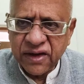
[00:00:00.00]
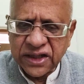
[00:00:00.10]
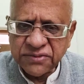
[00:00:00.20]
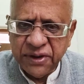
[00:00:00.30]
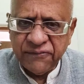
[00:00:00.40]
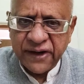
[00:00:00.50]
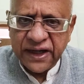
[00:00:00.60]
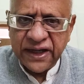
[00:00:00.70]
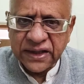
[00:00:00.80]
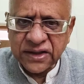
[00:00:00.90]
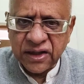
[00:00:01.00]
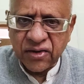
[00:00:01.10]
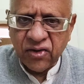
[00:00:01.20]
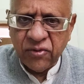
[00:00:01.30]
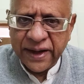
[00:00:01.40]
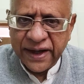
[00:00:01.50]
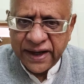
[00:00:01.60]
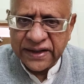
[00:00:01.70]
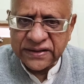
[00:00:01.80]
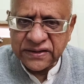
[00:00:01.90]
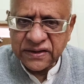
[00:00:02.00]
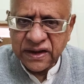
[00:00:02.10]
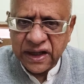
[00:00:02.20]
Kashmir Valley as controlled by us